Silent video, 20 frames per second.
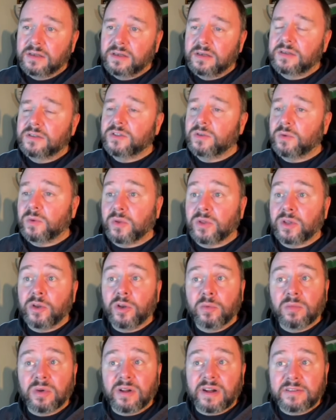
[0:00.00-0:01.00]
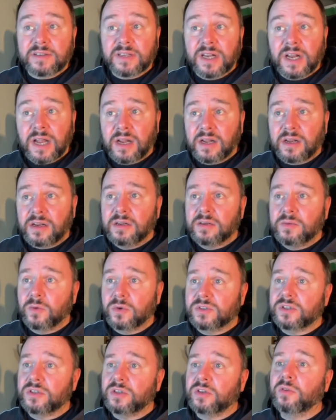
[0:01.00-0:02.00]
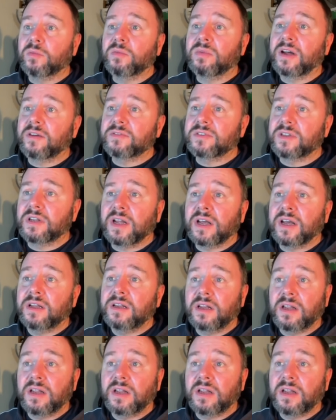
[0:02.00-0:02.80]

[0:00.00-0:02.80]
So we want the number after 9. What's the number after 9 in